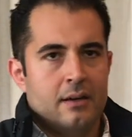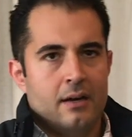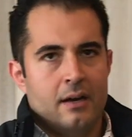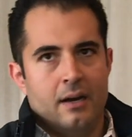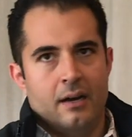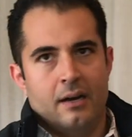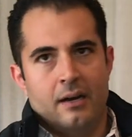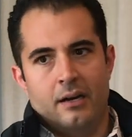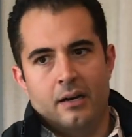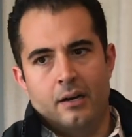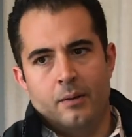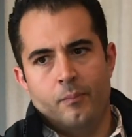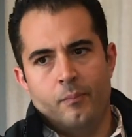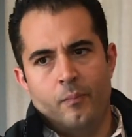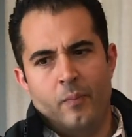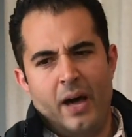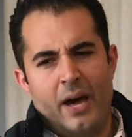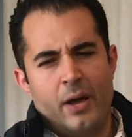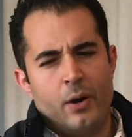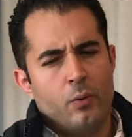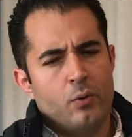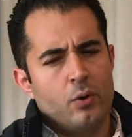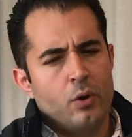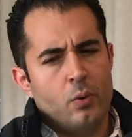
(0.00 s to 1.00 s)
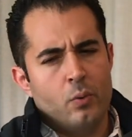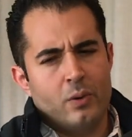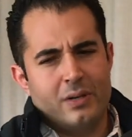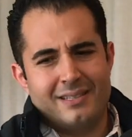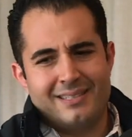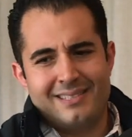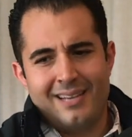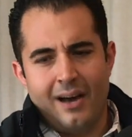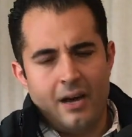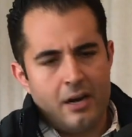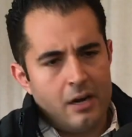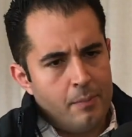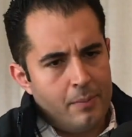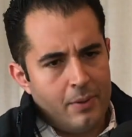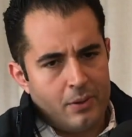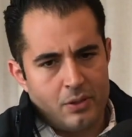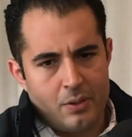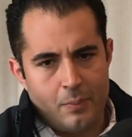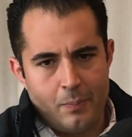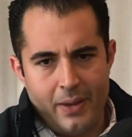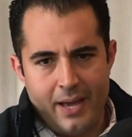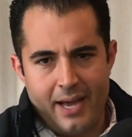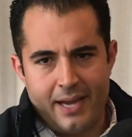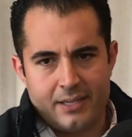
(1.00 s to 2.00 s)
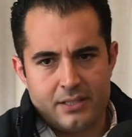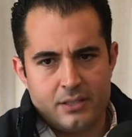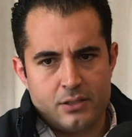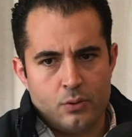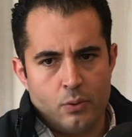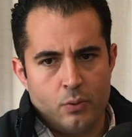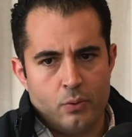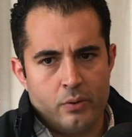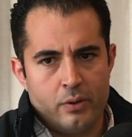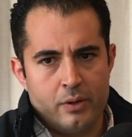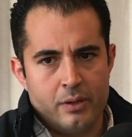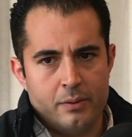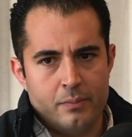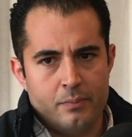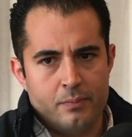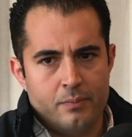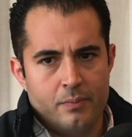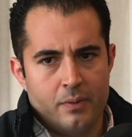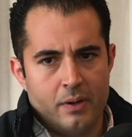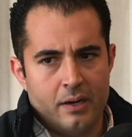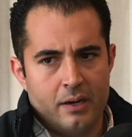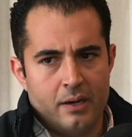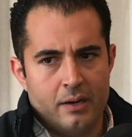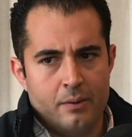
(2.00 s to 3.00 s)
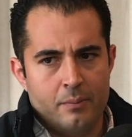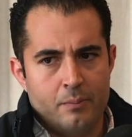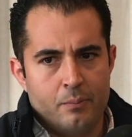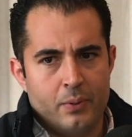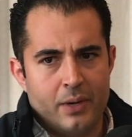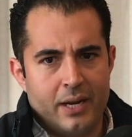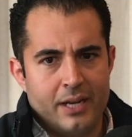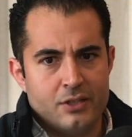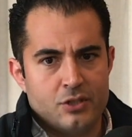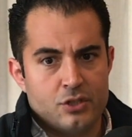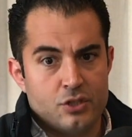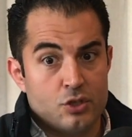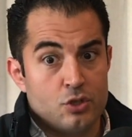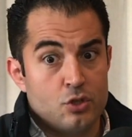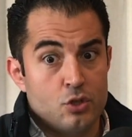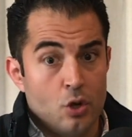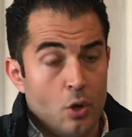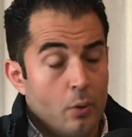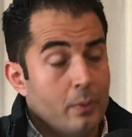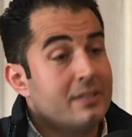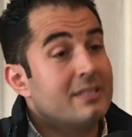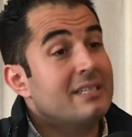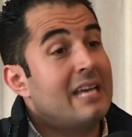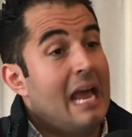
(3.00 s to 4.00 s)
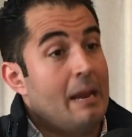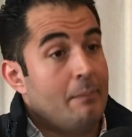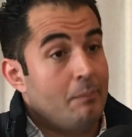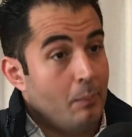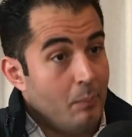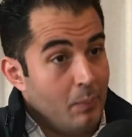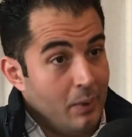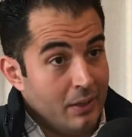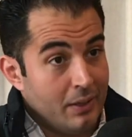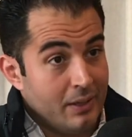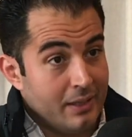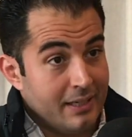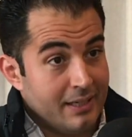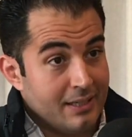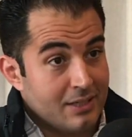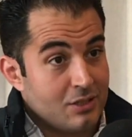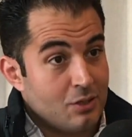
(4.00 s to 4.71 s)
I don't know a ton about the backstory, but I just know its capabilities.